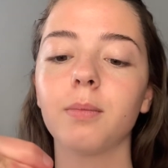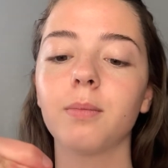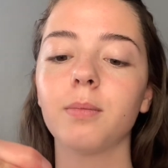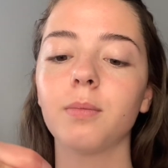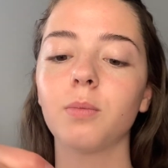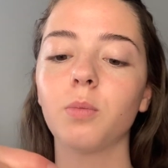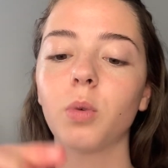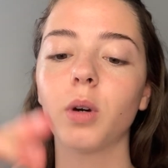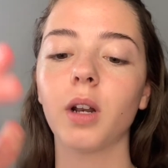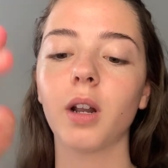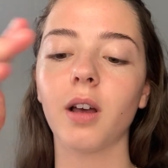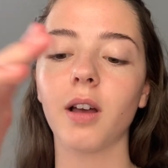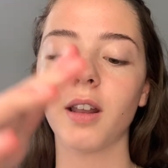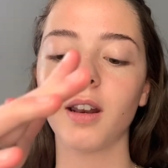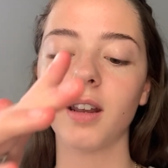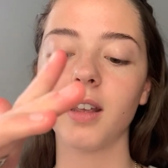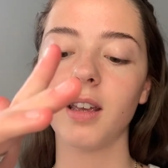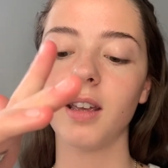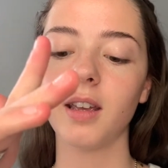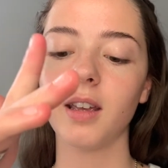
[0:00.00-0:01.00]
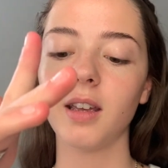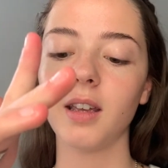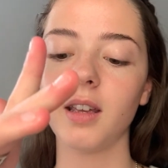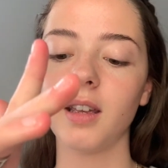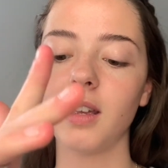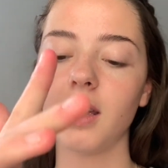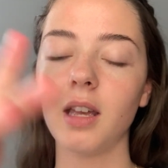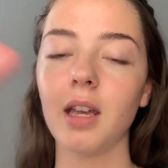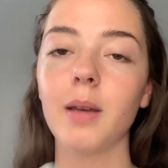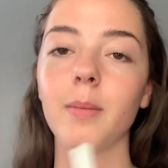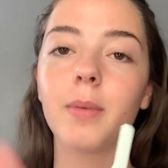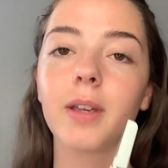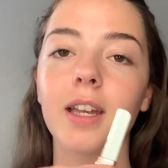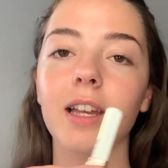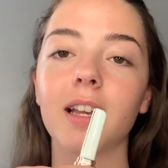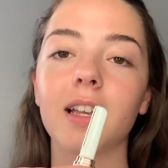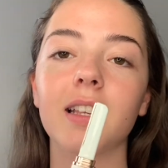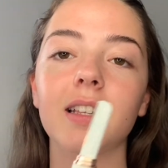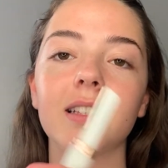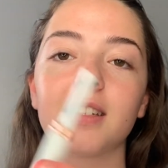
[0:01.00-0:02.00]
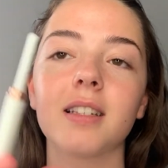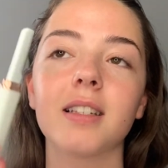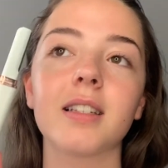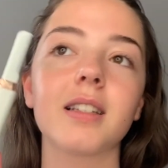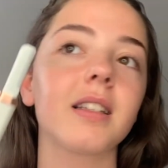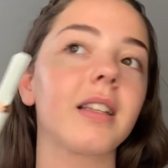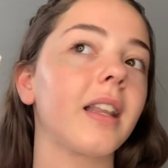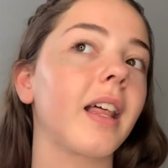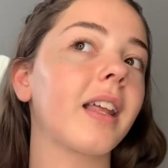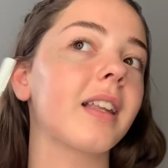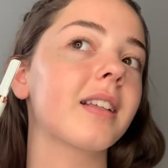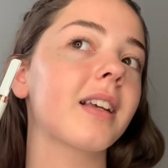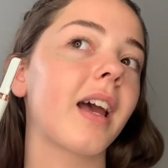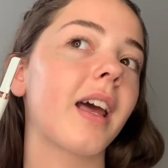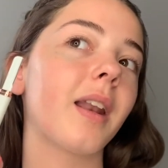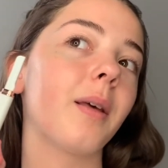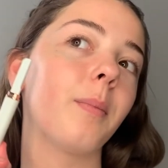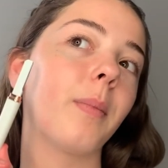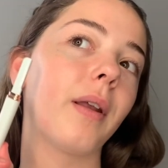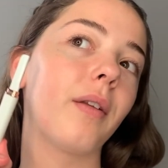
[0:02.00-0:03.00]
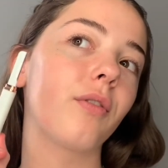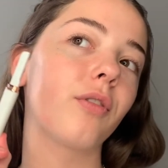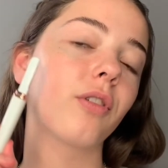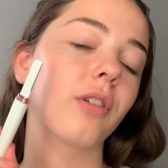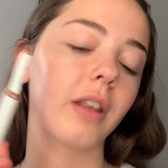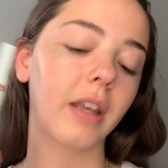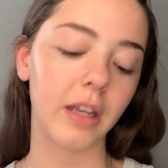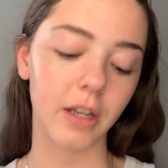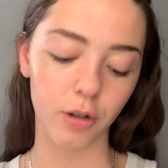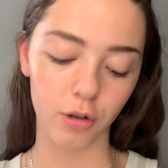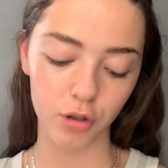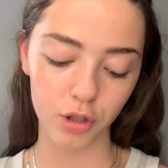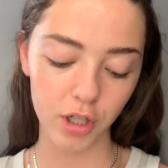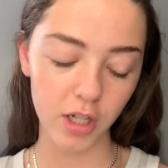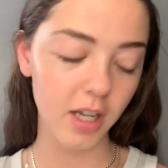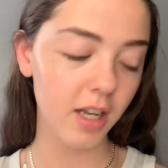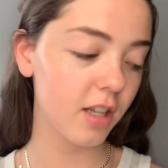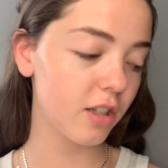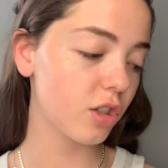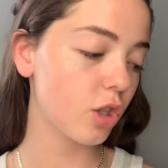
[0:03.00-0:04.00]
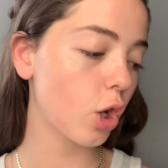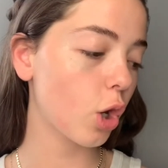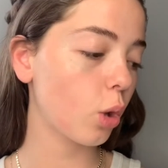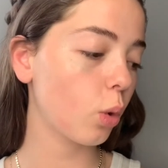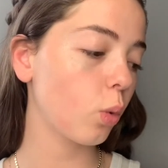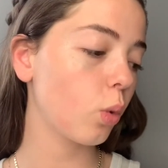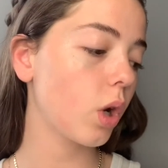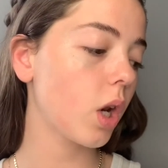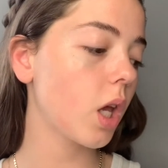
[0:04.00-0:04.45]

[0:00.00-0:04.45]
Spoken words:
one on because that's kind of meant for like your cheek zone.